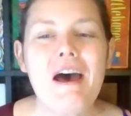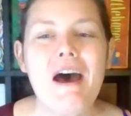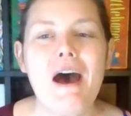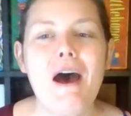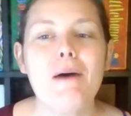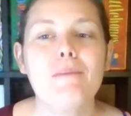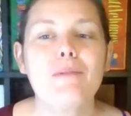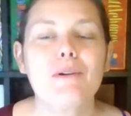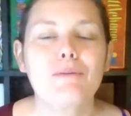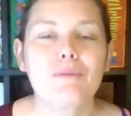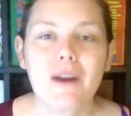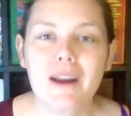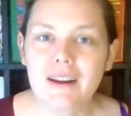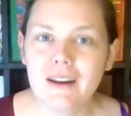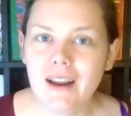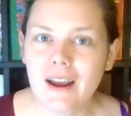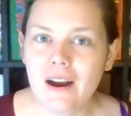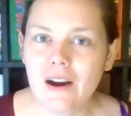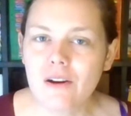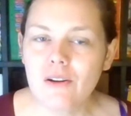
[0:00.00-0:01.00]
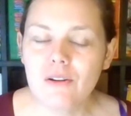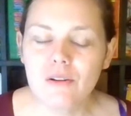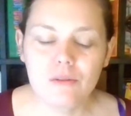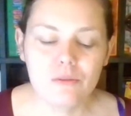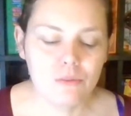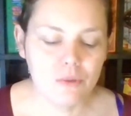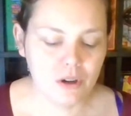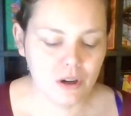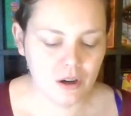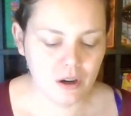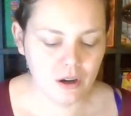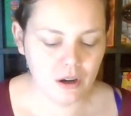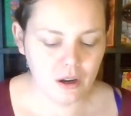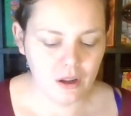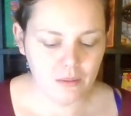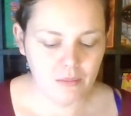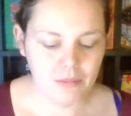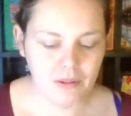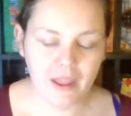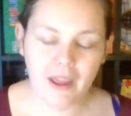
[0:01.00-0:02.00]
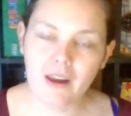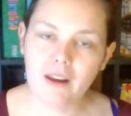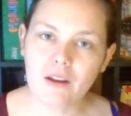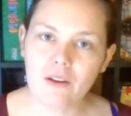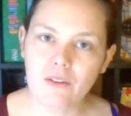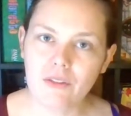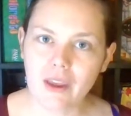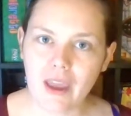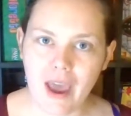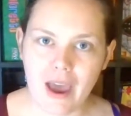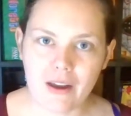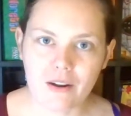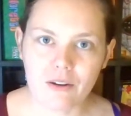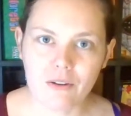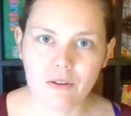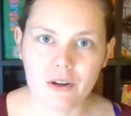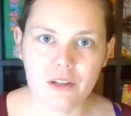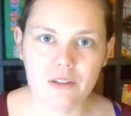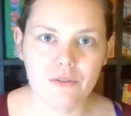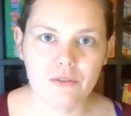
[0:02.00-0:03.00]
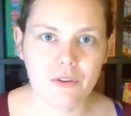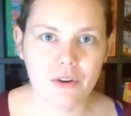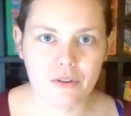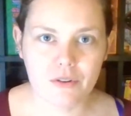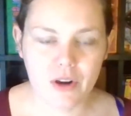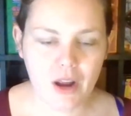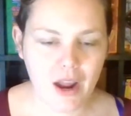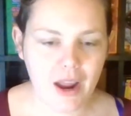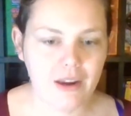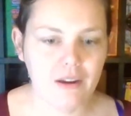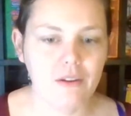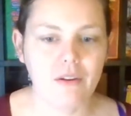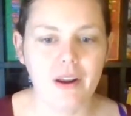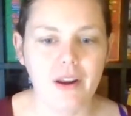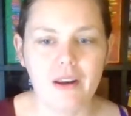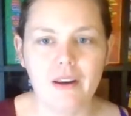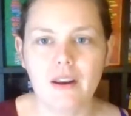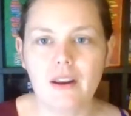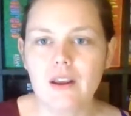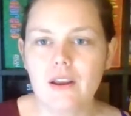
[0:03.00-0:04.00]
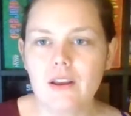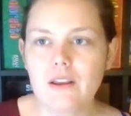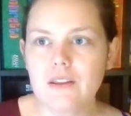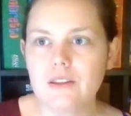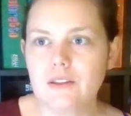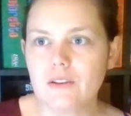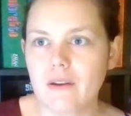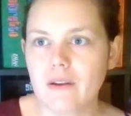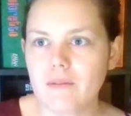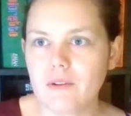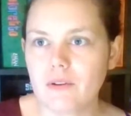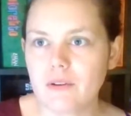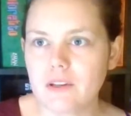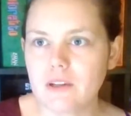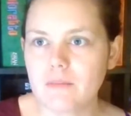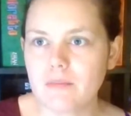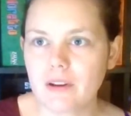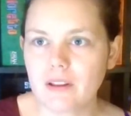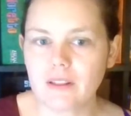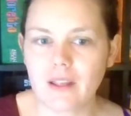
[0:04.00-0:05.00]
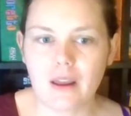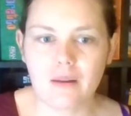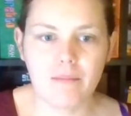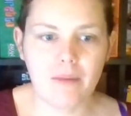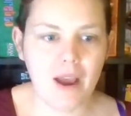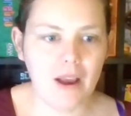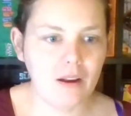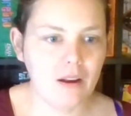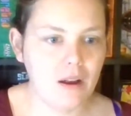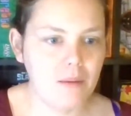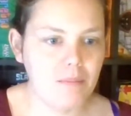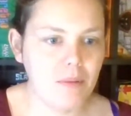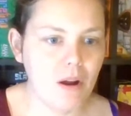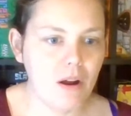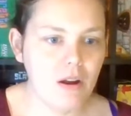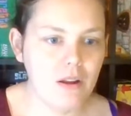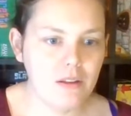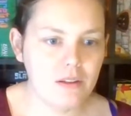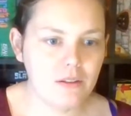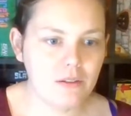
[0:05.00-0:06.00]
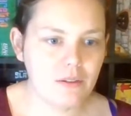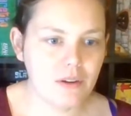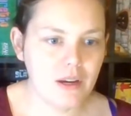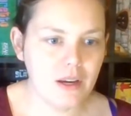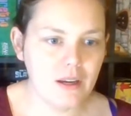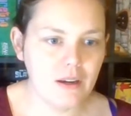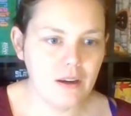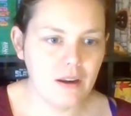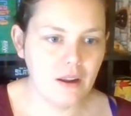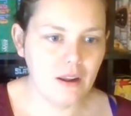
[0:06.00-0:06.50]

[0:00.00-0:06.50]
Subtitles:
But right now, we're planning out the categories for your 9 grid. So I'm going to bring that back up on screen